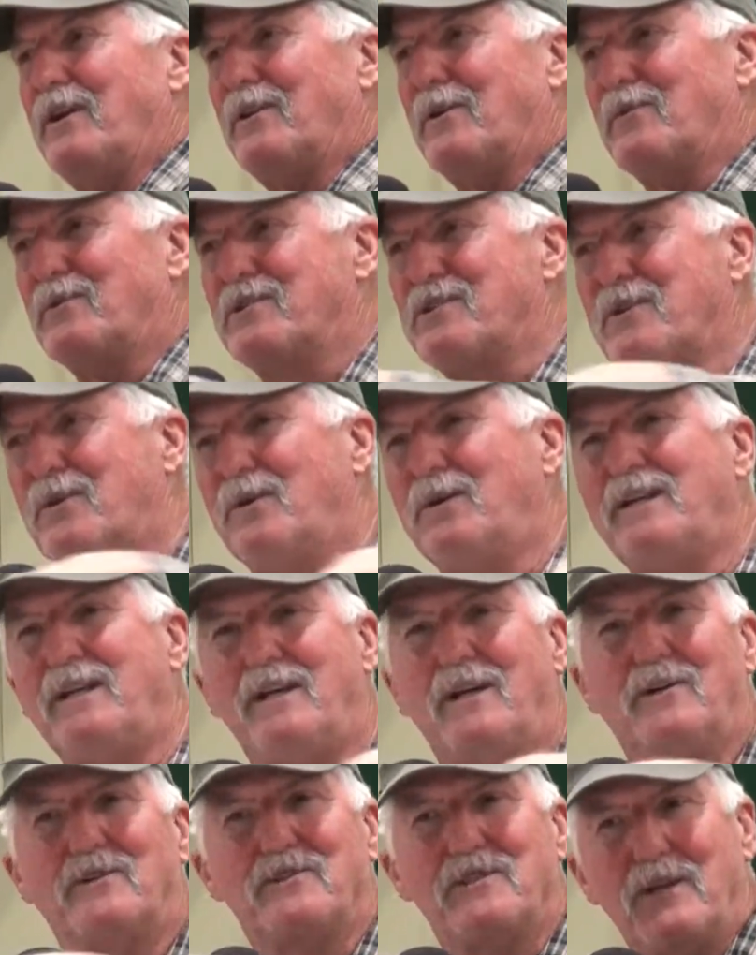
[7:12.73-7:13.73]
there was 30
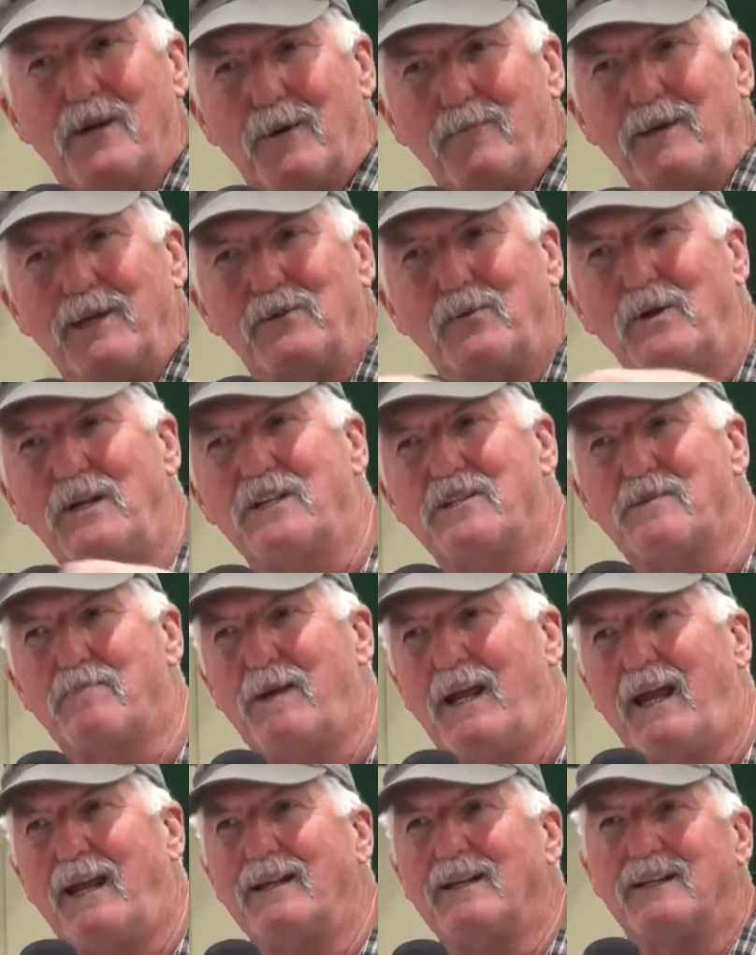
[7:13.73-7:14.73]
years there between
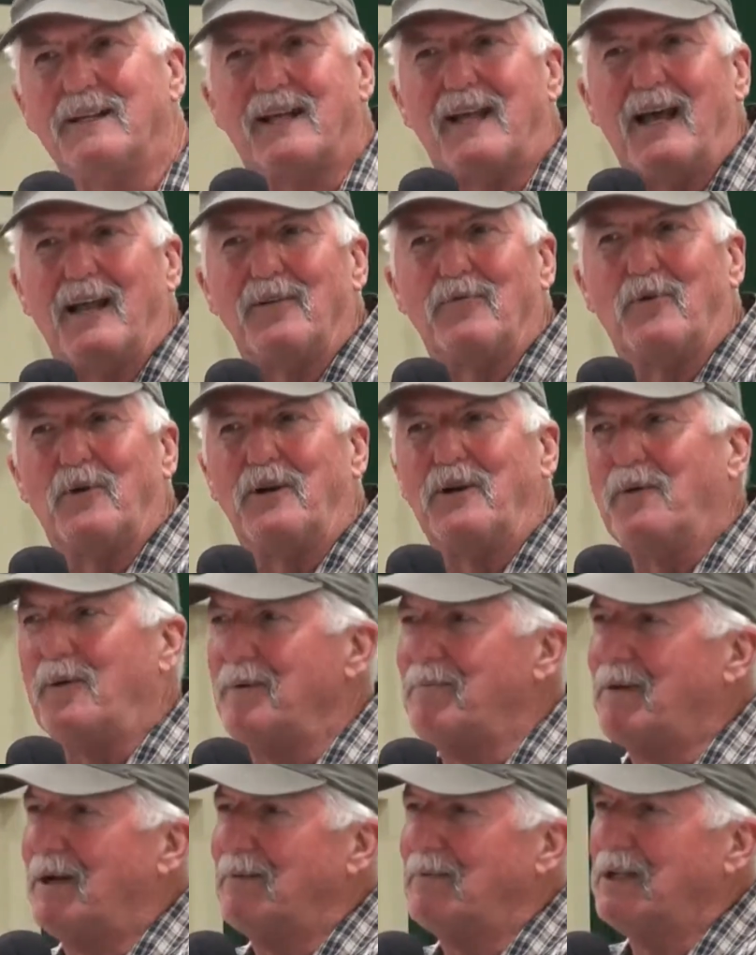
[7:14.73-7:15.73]
Spain and the California
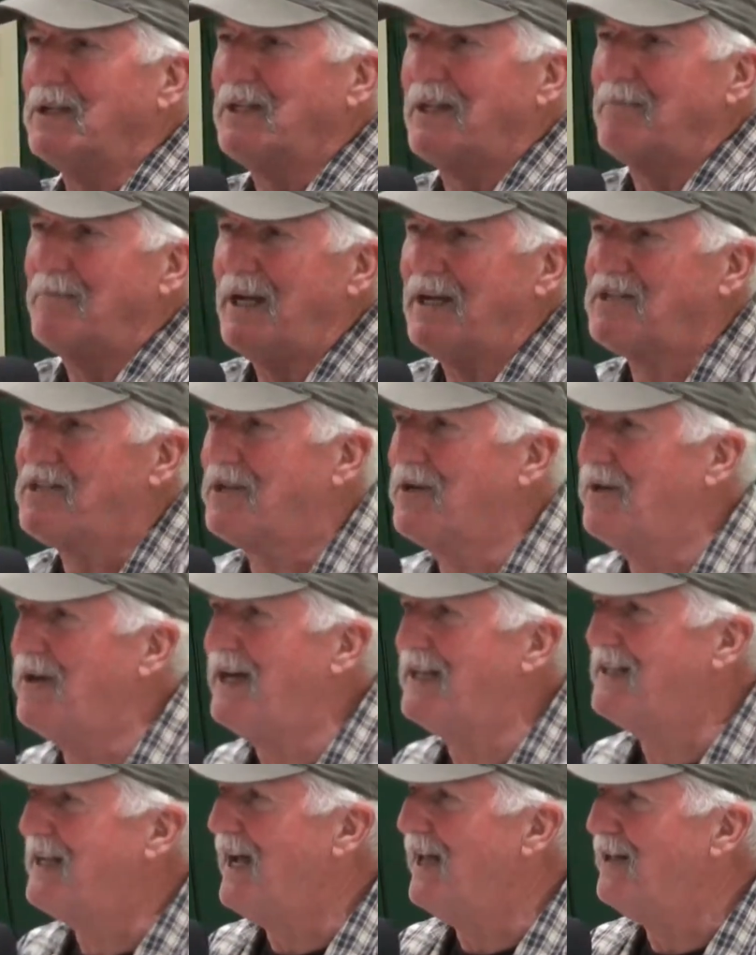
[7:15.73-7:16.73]
Republic, but Mexico
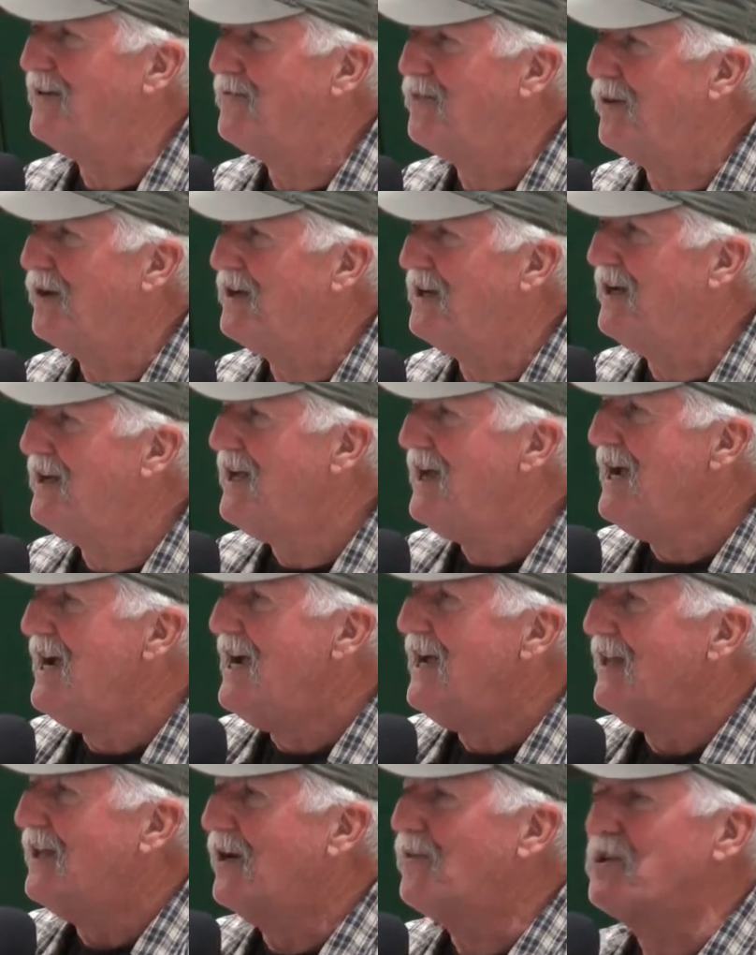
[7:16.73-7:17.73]
had California.
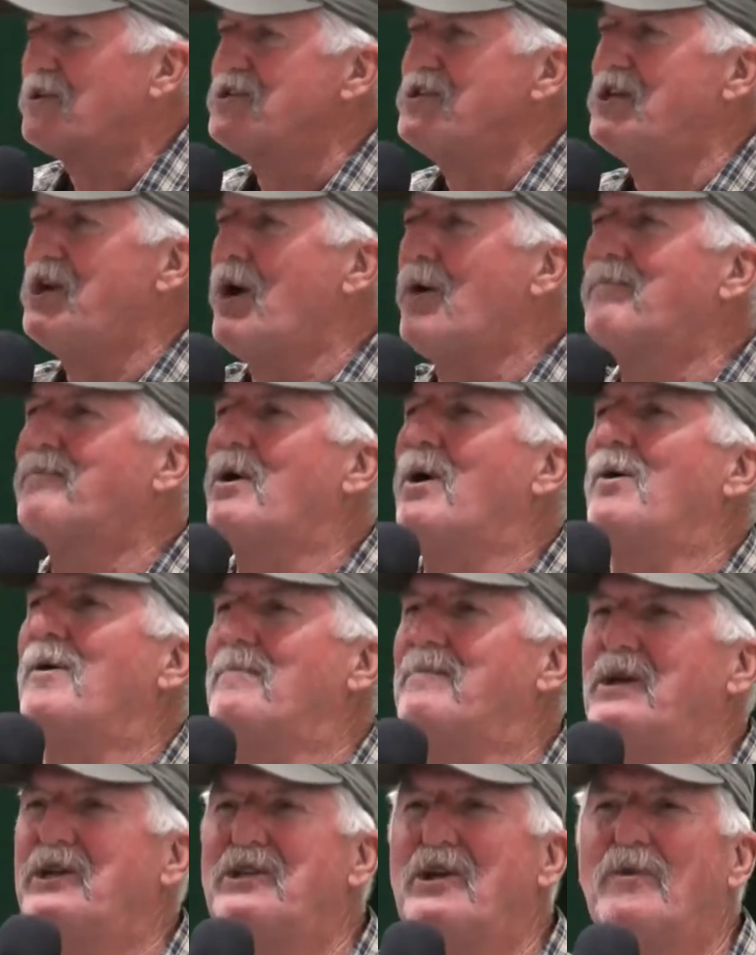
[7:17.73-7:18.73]
There was no
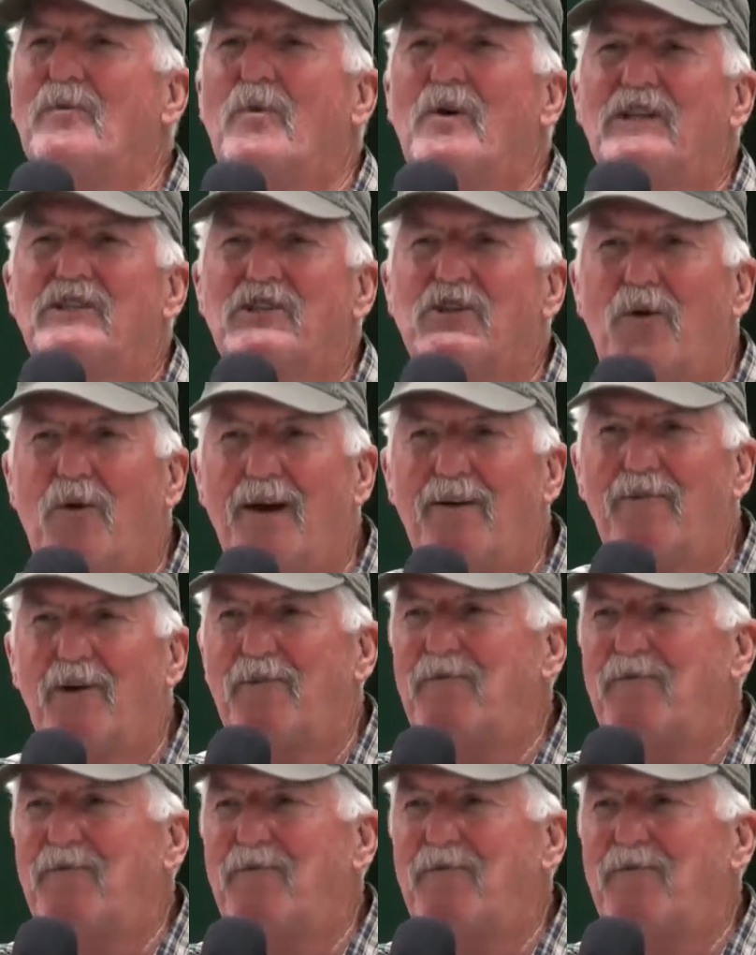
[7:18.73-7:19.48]
prohibition whatsoever